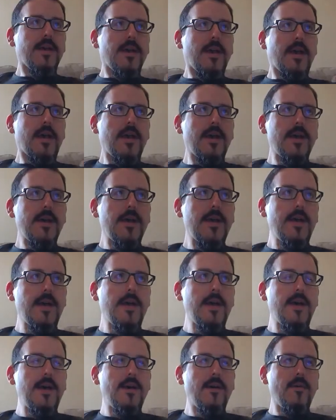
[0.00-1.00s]

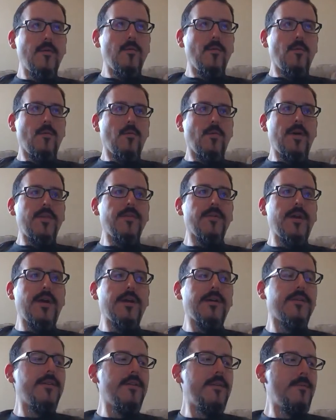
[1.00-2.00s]
whether I
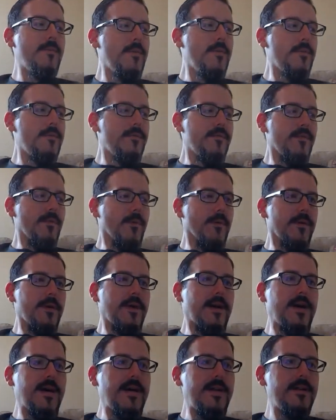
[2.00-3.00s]
could move or
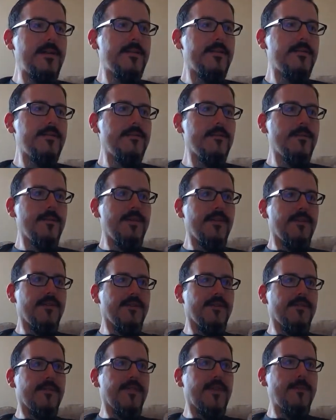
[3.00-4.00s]
not
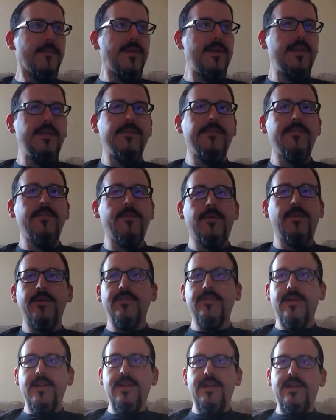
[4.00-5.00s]
was immaterial to
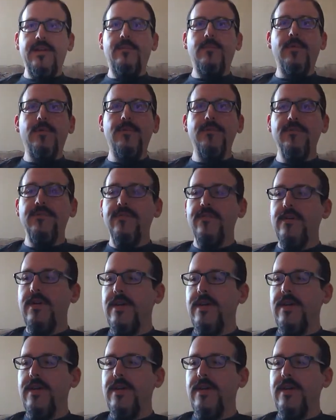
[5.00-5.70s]
whether I did move.